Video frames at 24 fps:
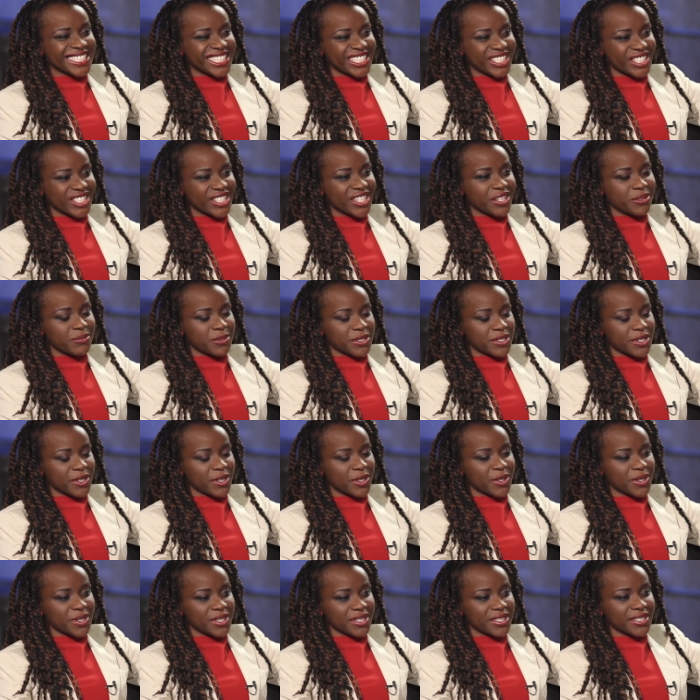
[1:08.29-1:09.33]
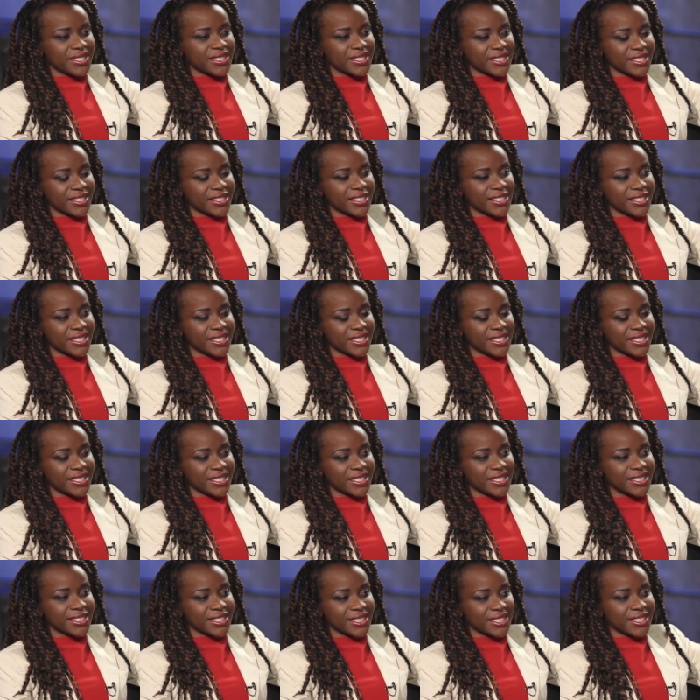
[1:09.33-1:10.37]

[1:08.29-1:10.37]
And that's why I love technology.